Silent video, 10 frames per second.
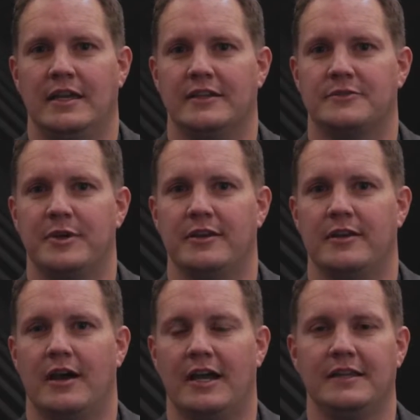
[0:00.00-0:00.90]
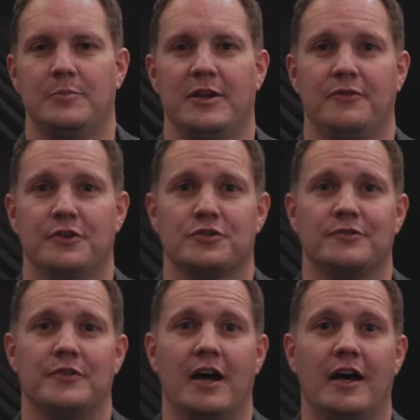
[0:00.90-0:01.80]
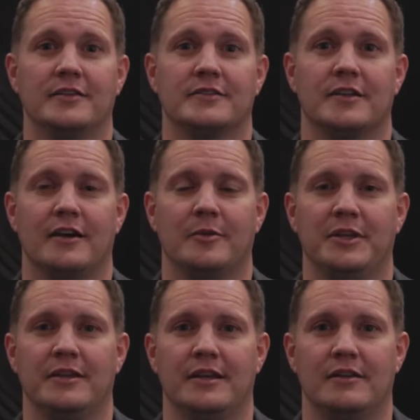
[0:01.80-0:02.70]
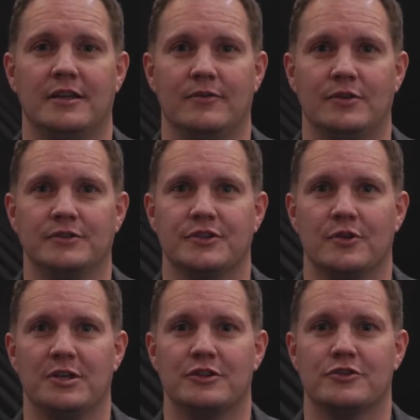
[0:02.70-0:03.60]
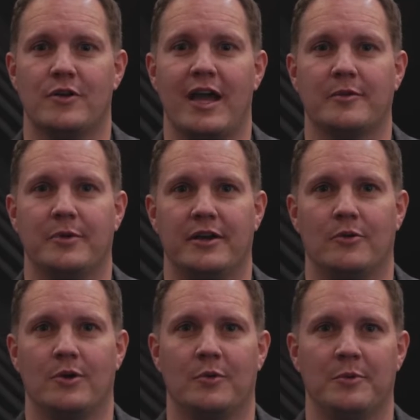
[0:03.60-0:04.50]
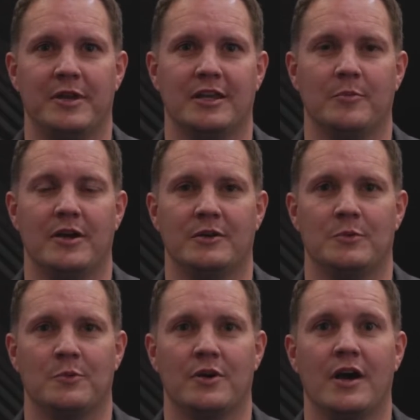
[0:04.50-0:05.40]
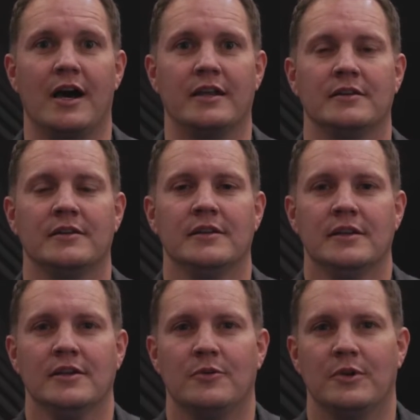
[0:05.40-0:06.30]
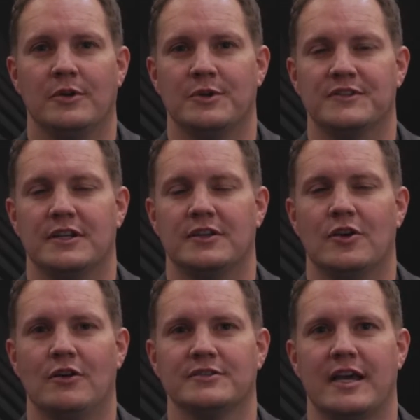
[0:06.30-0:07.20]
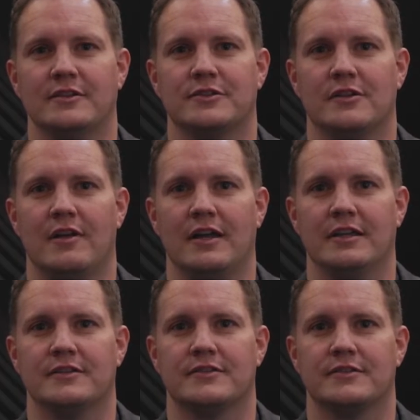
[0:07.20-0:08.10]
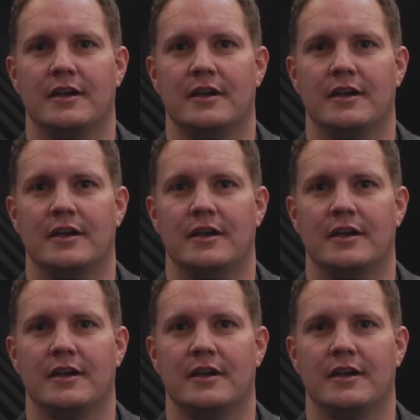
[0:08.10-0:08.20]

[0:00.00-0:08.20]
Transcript: It's been highly beneficial for us on a P&L level so that we can track better where we're making money and when we're not, when we're sending calls out to clients.